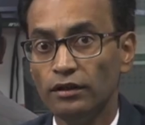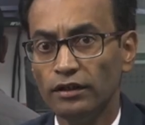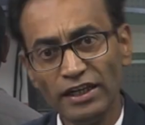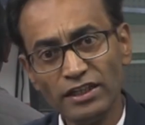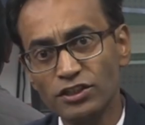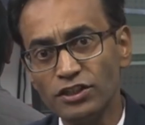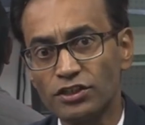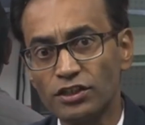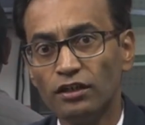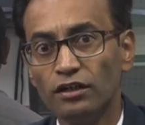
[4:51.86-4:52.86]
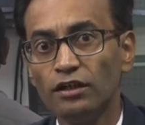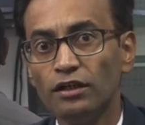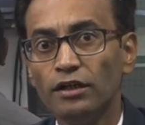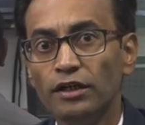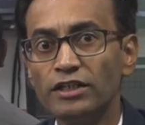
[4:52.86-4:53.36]
Case teacher
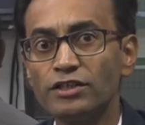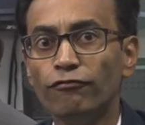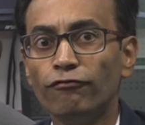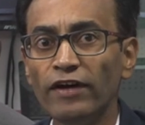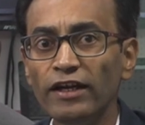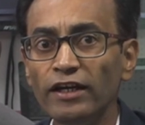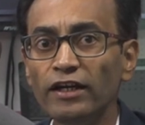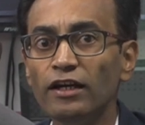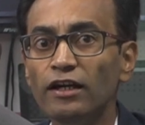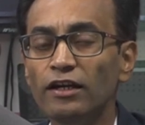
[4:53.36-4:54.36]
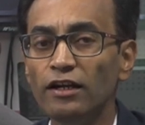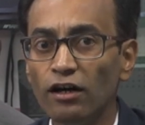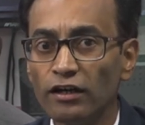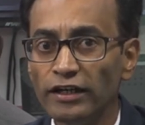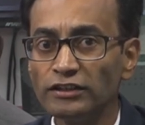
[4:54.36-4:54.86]
is very
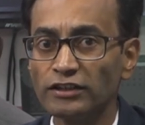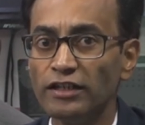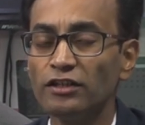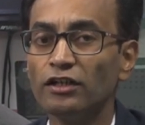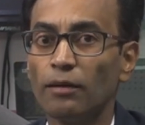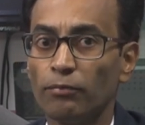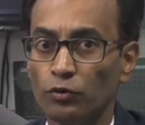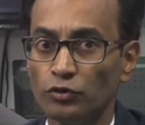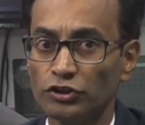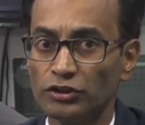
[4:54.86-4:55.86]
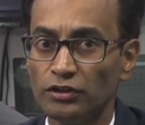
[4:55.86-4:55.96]
learning-centered approach,